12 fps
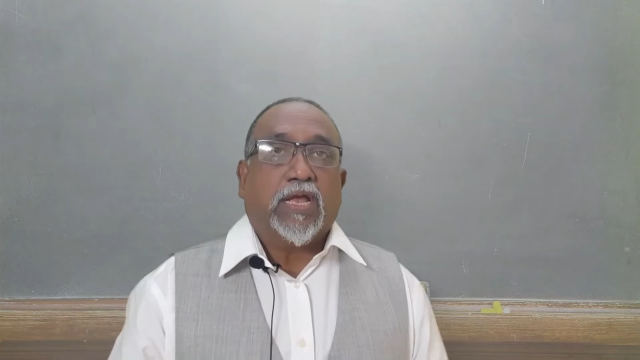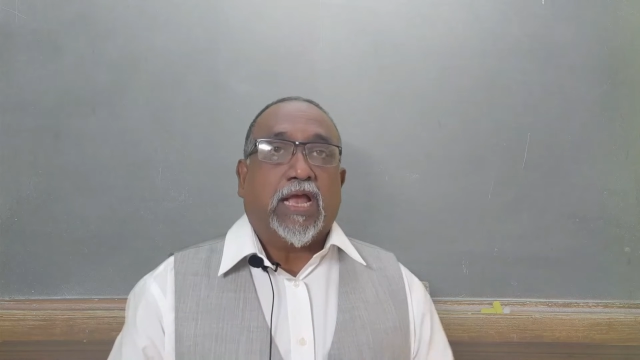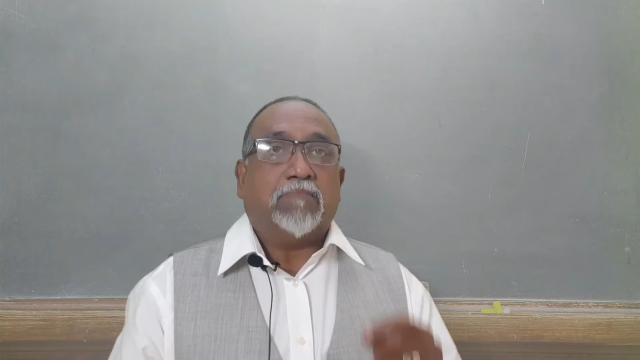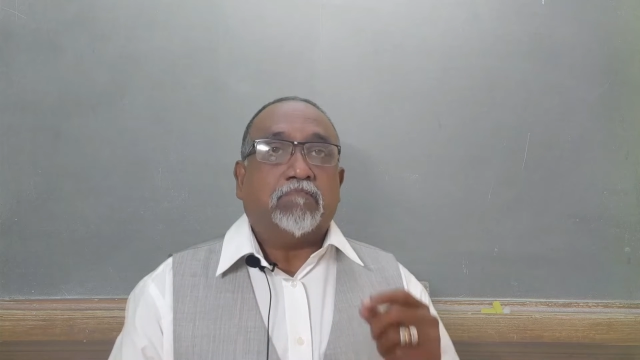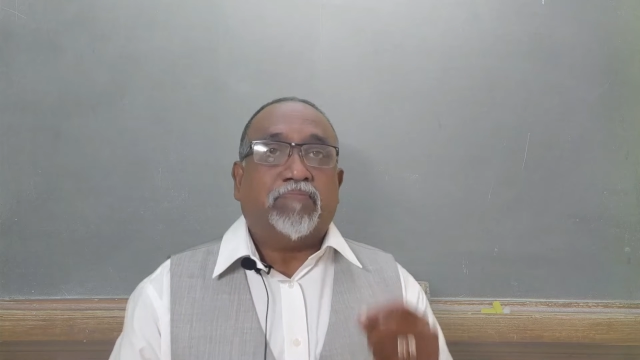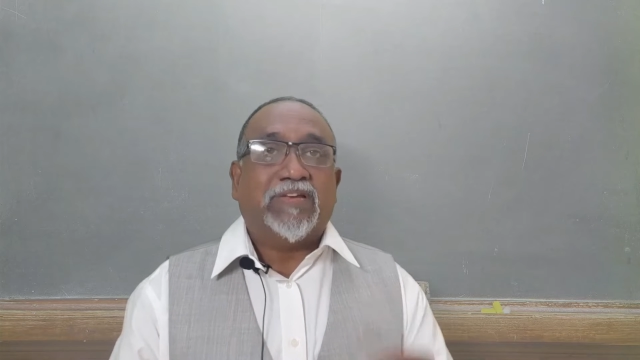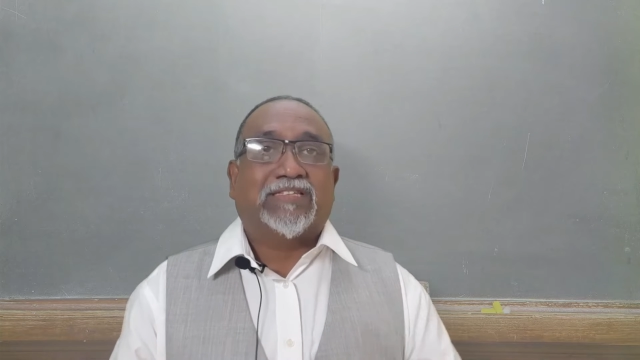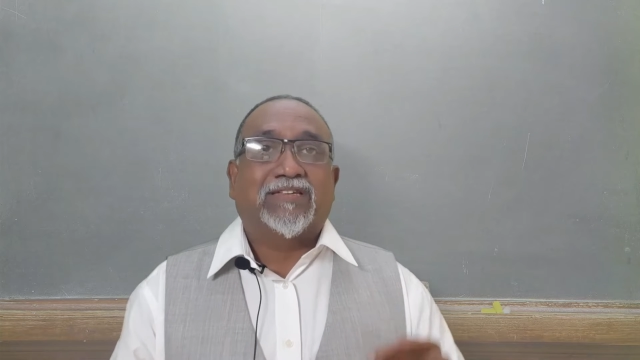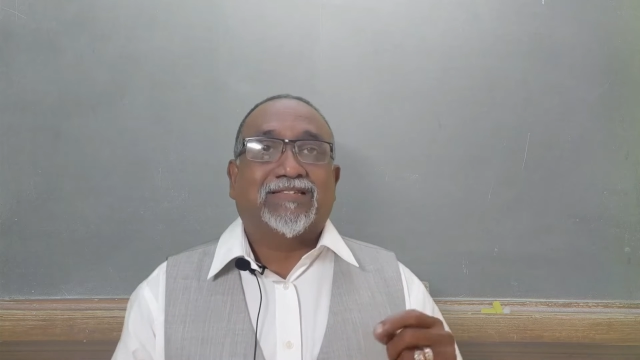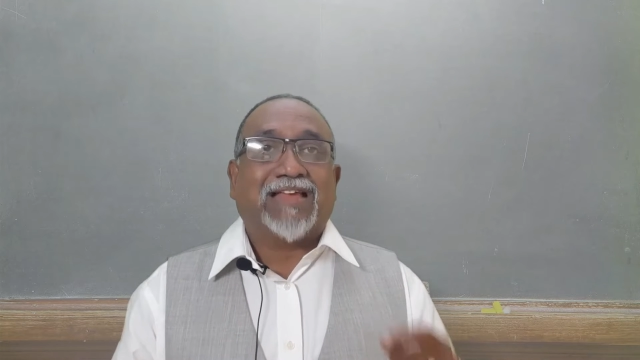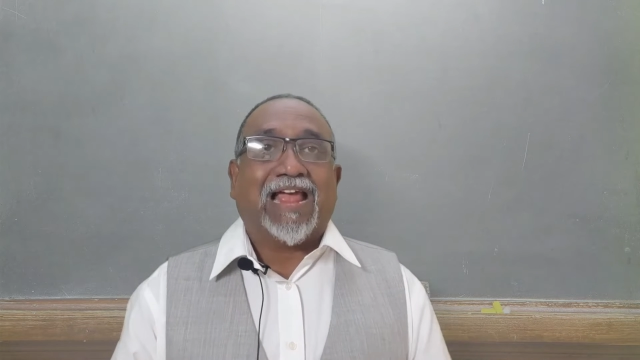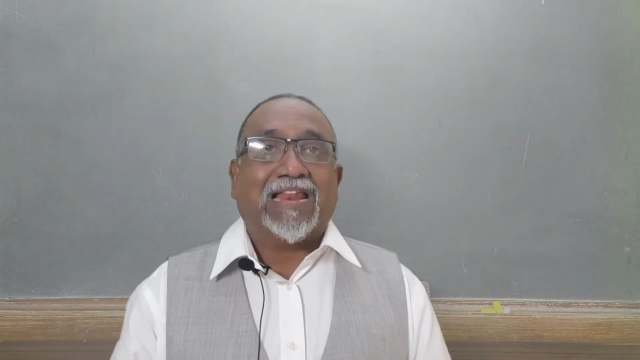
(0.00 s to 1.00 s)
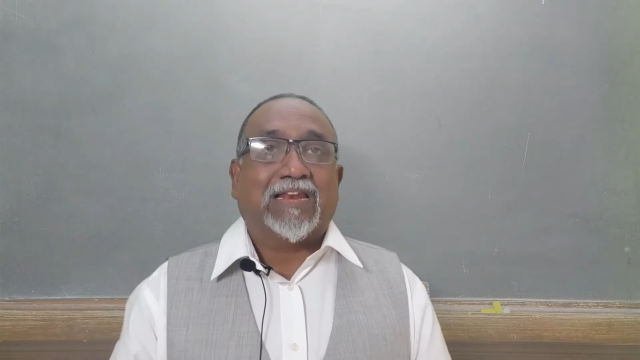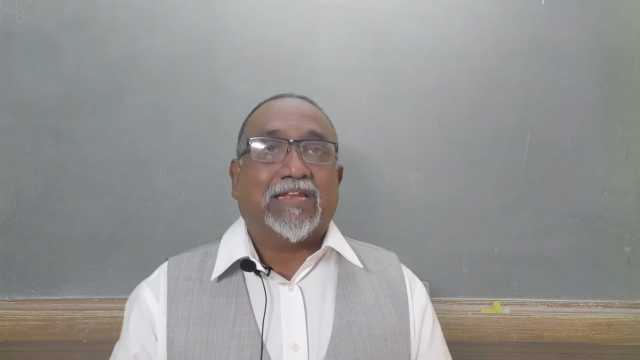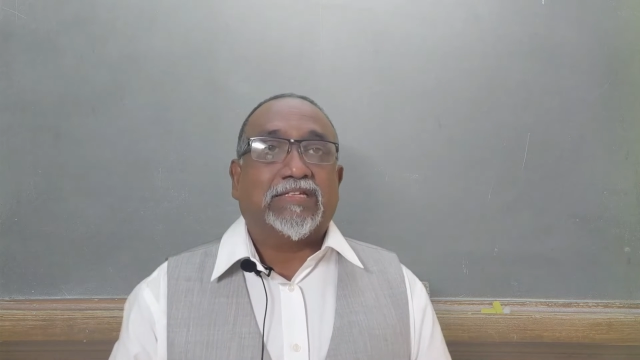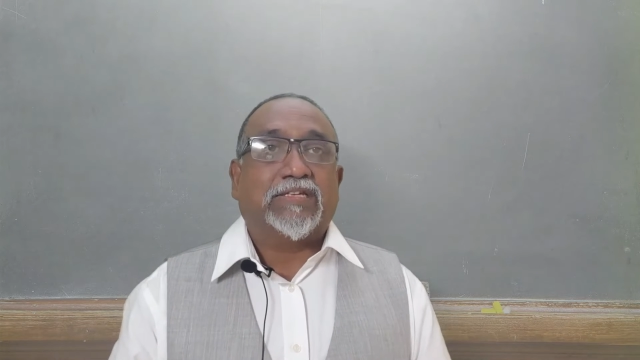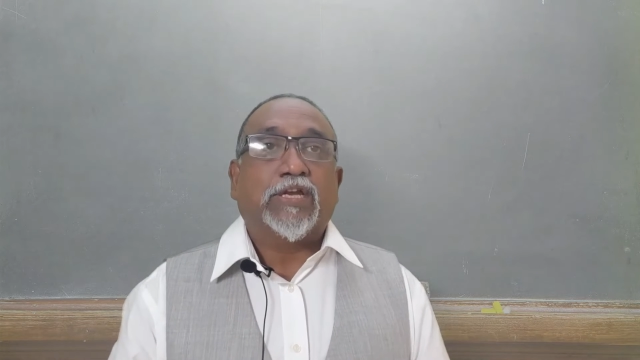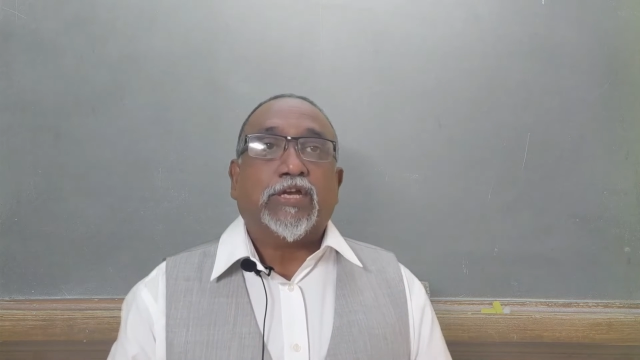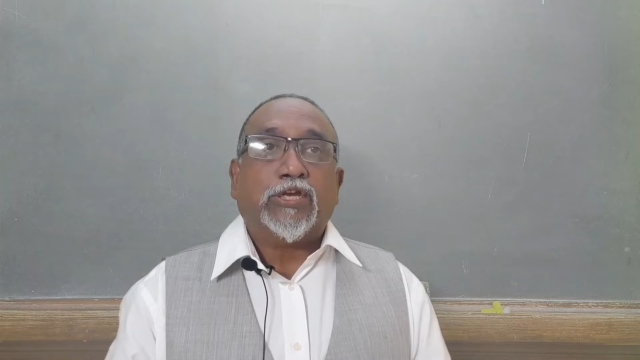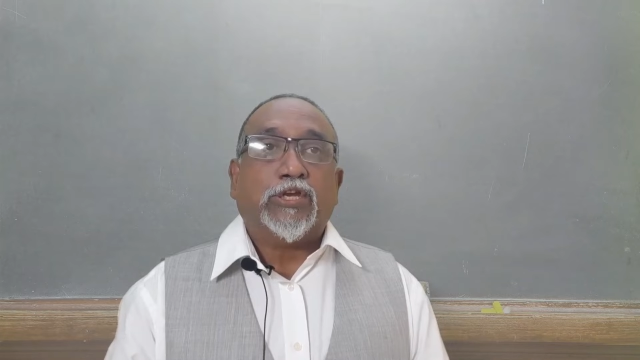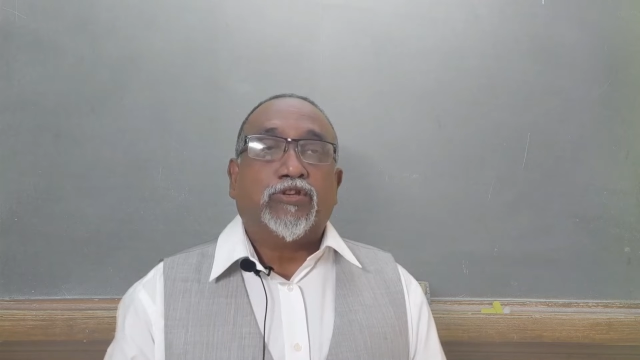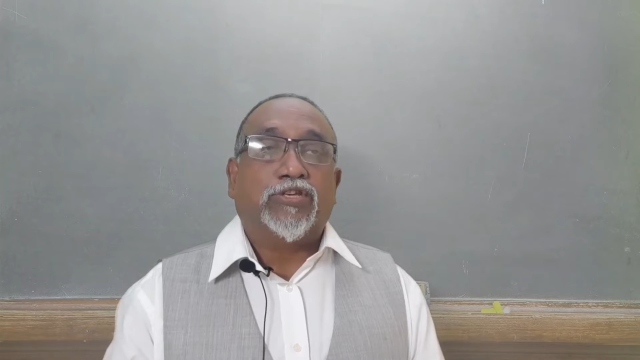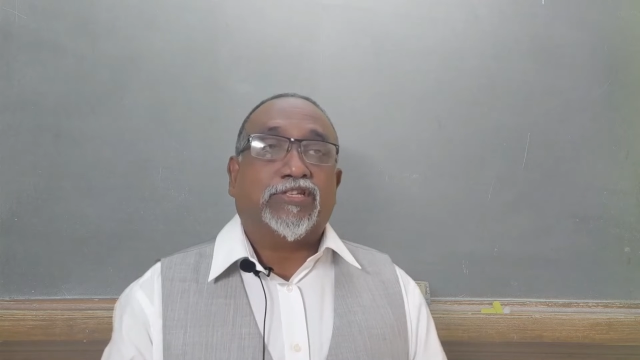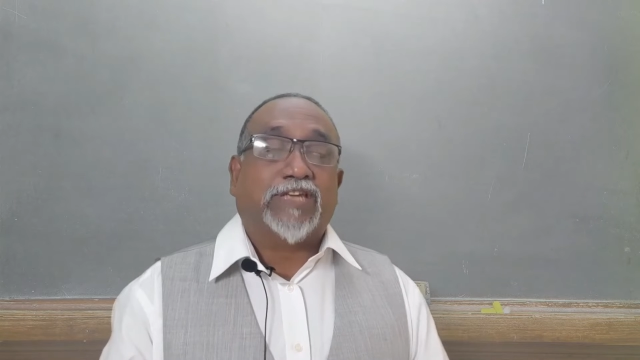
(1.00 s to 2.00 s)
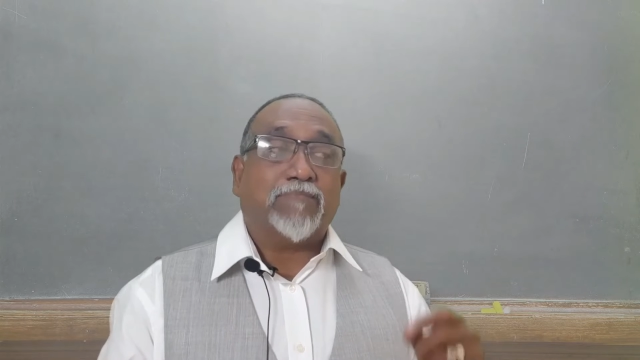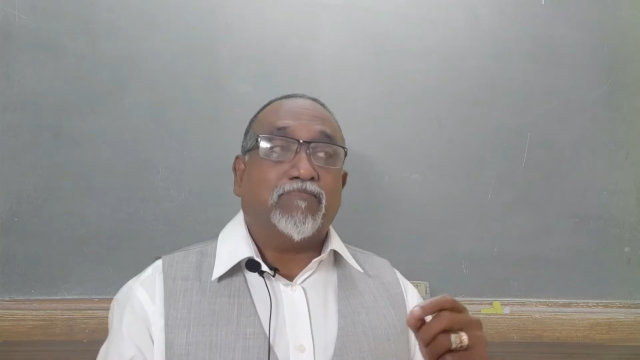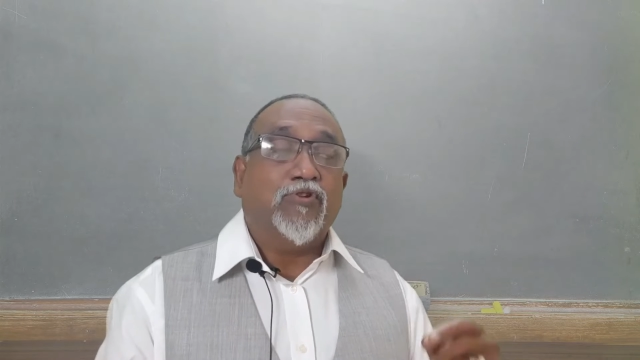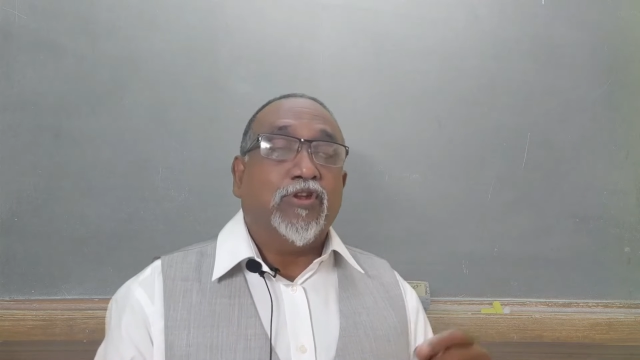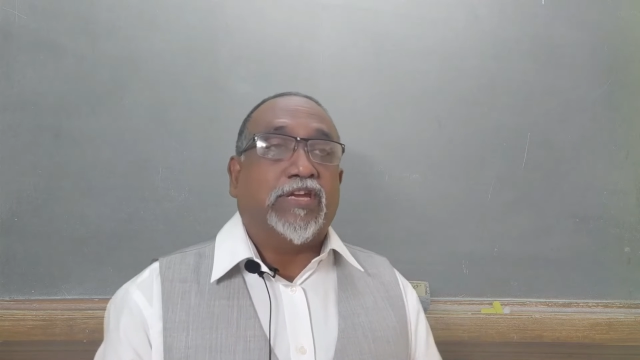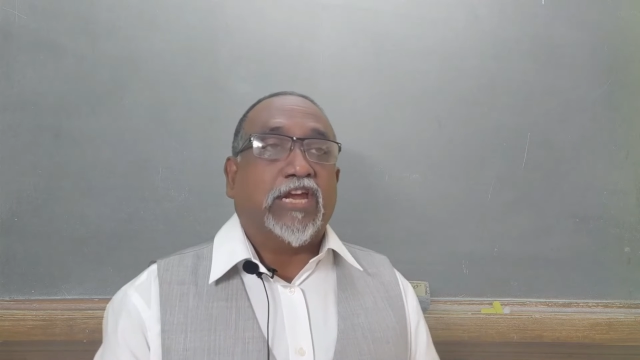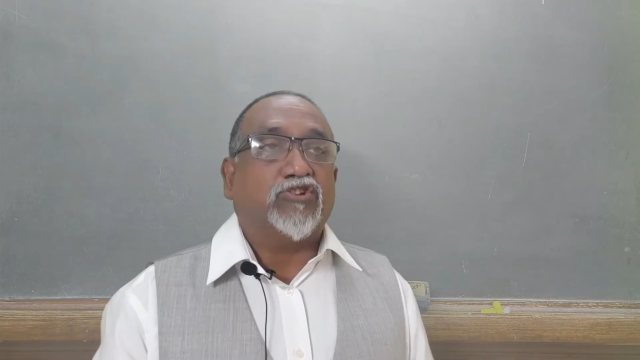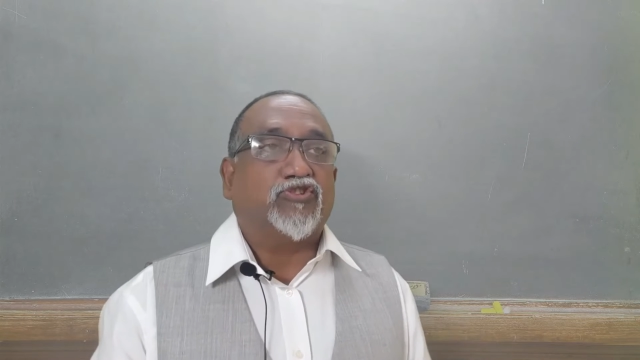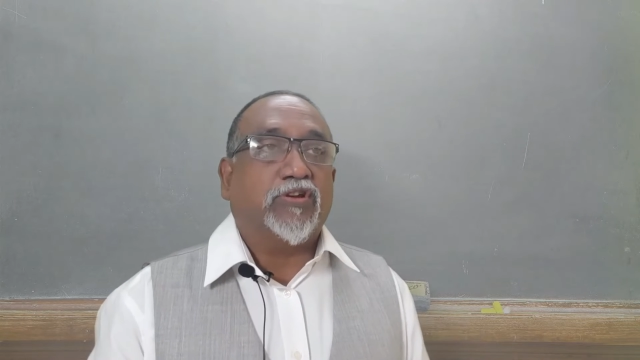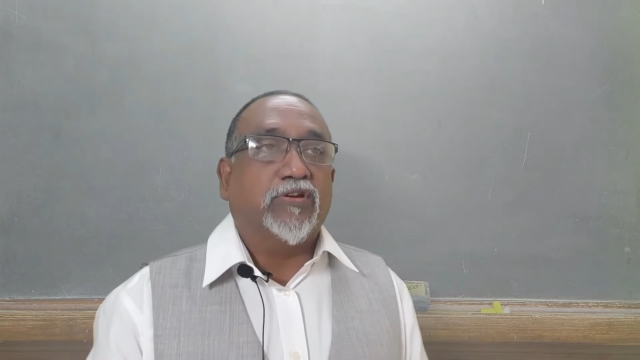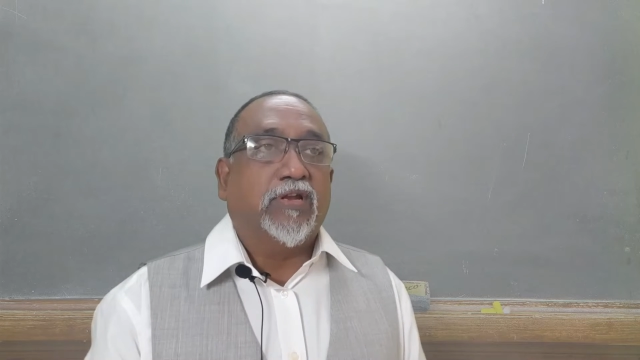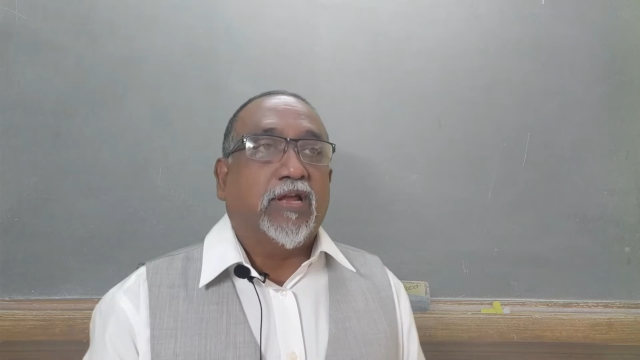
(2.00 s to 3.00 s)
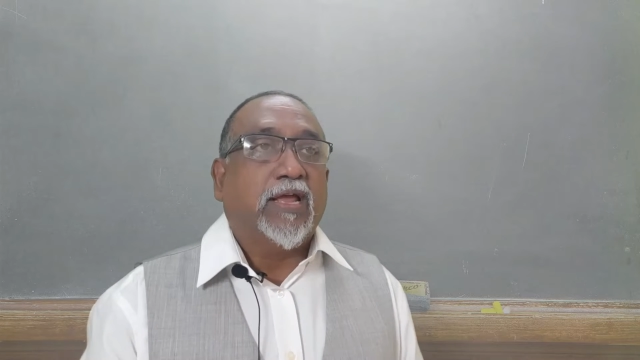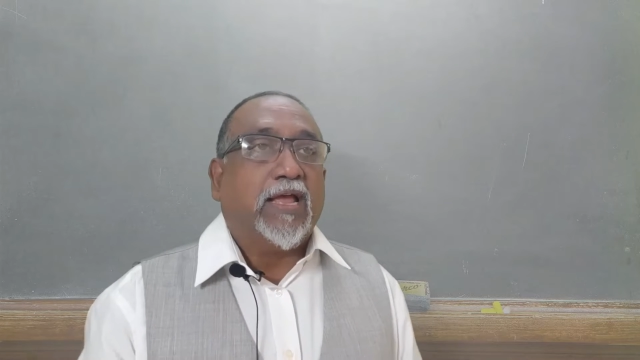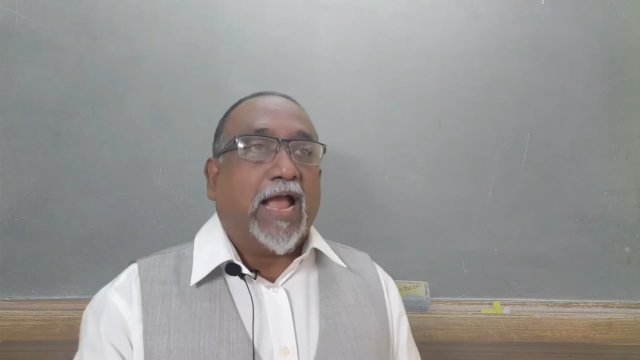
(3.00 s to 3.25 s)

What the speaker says: A business analyst uses communication